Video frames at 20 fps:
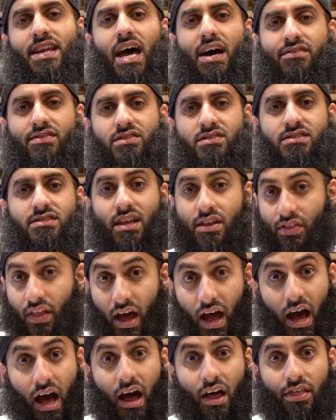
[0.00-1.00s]
heavens and
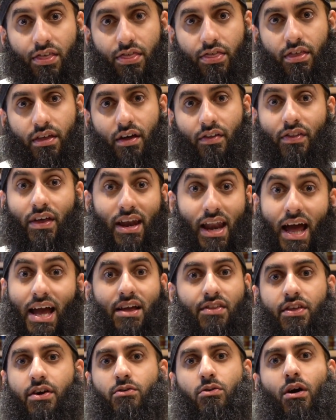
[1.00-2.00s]
the earth and the
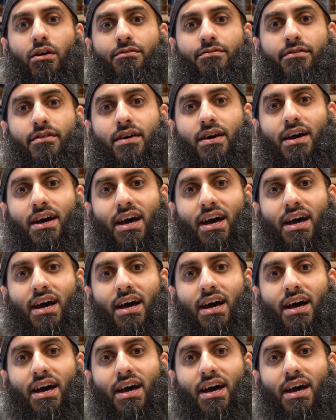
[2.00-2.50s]
like thereof.